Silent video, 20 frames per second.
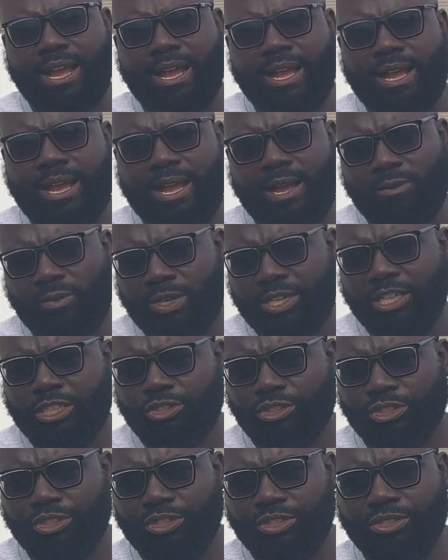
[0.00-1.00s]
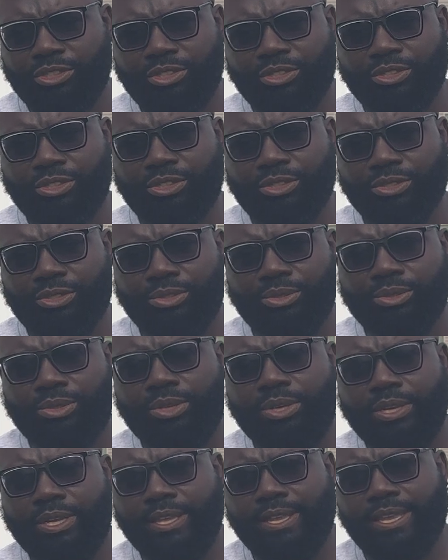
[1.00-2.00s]
i want to introduce you to
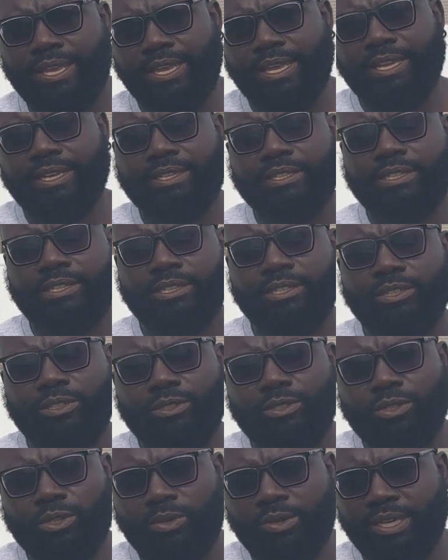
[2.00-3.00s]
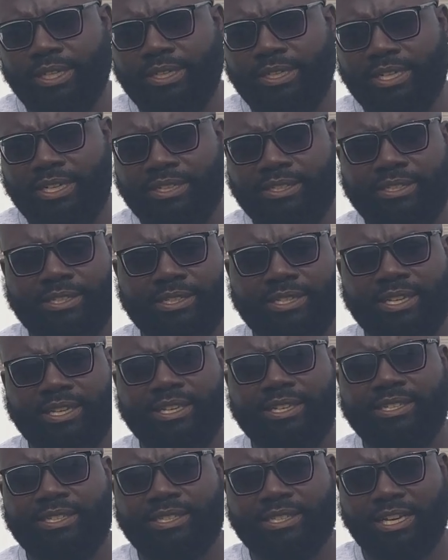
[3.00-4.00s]
in doing this
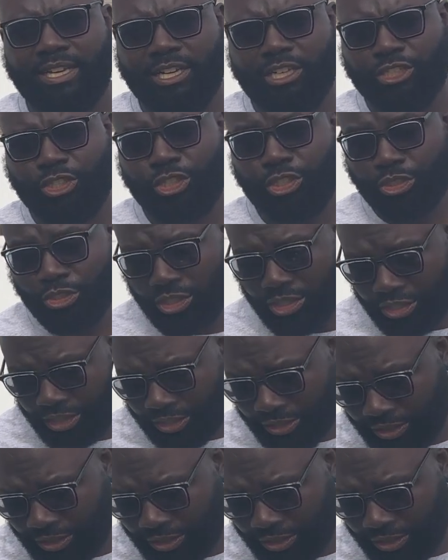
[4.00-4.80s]
is uh, sugar